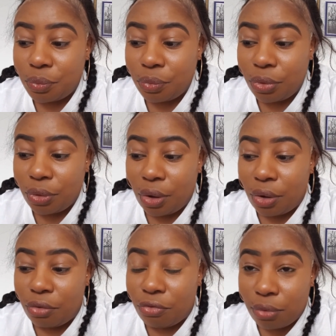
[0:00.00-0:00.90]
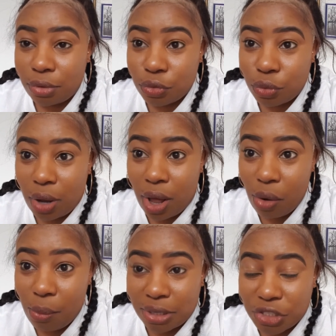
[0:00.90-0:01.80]
If you want to know how much
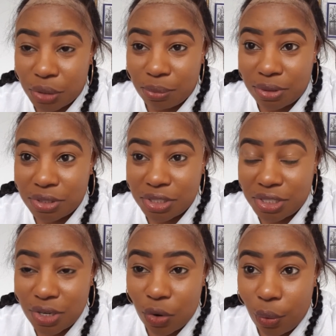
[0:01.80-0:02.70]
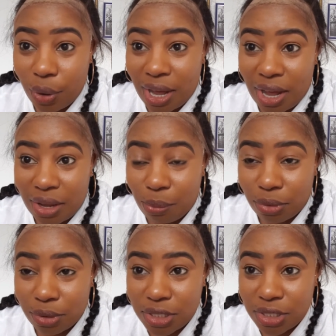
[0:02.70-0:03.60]
I bought it, where I bought
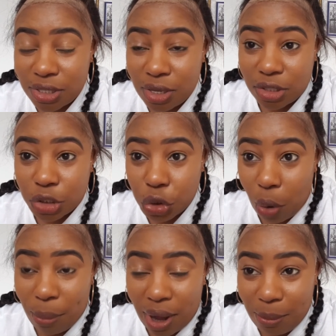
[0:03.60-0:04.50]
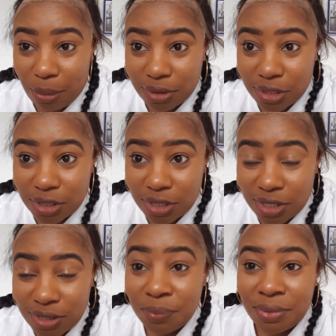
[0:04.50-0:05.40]
it, the shop I bought it,
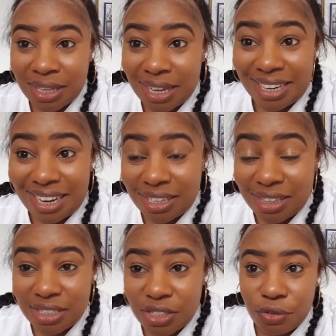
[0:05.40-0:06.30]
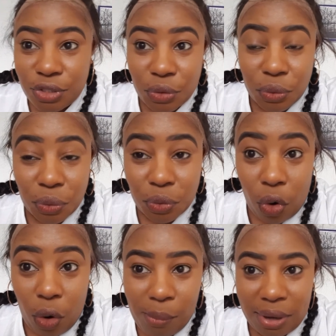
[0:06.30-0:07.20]
like this video,
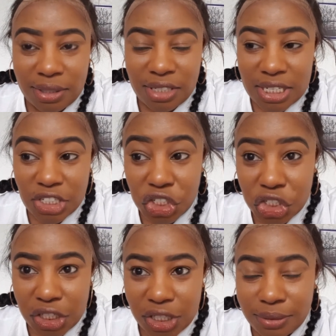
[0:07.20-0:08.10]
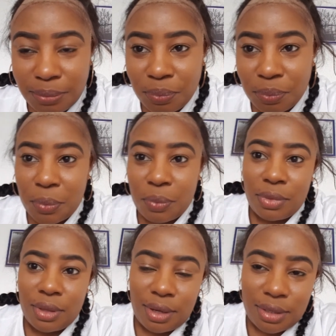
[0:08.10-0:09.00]
comment, share,
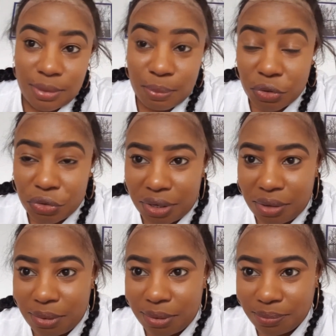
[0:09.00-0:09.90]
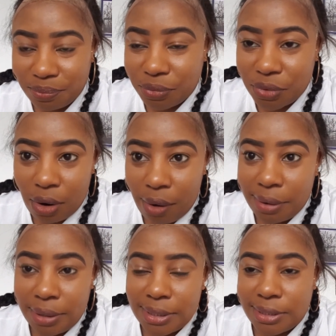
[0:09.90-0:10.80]
subscribe, and
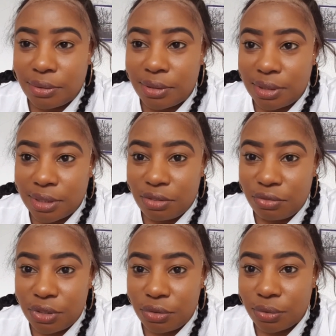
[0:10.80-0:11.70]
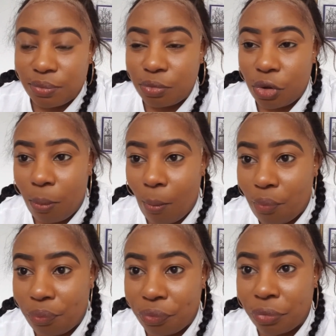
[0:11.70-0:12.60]
on the next video
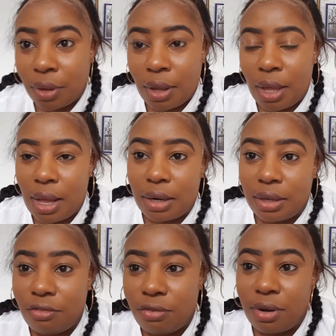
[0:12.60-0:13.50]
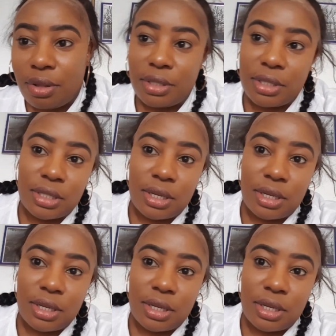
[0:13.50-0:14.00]
I'll give all the details.